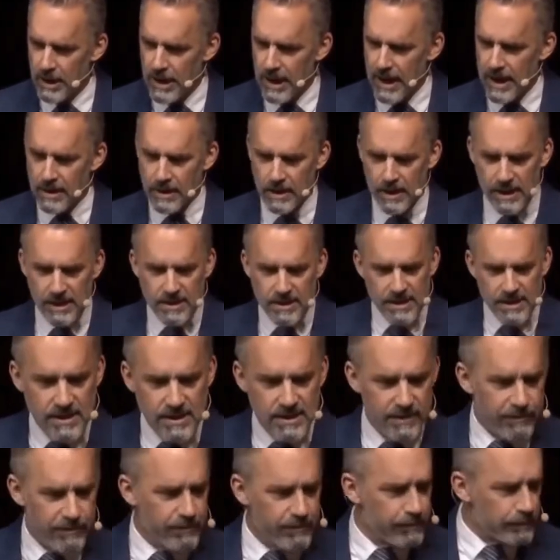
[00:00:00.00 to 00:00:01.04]
And it's
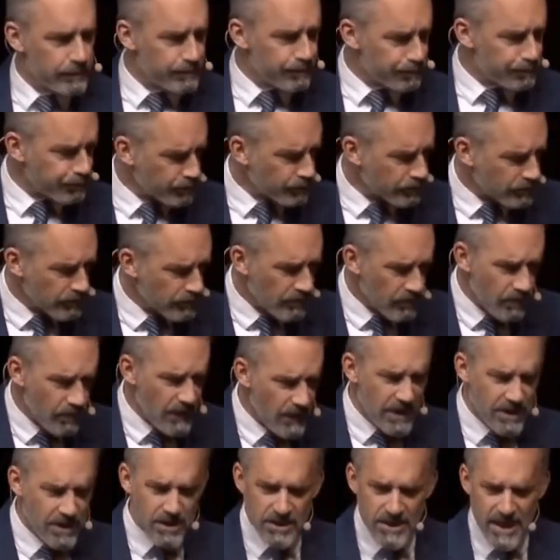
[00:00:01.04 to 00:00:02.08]
if
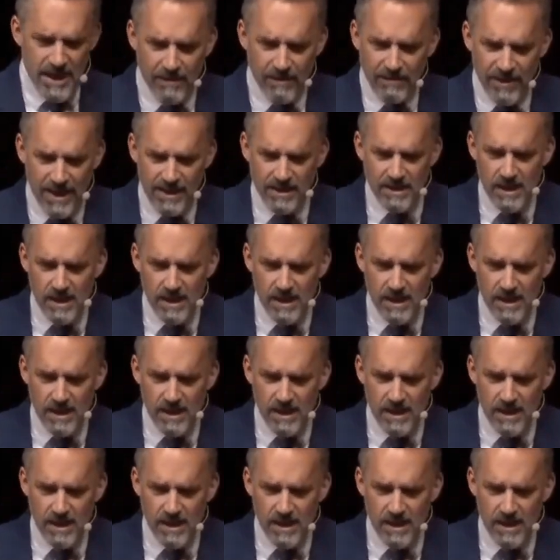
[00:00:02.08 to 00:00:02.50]
that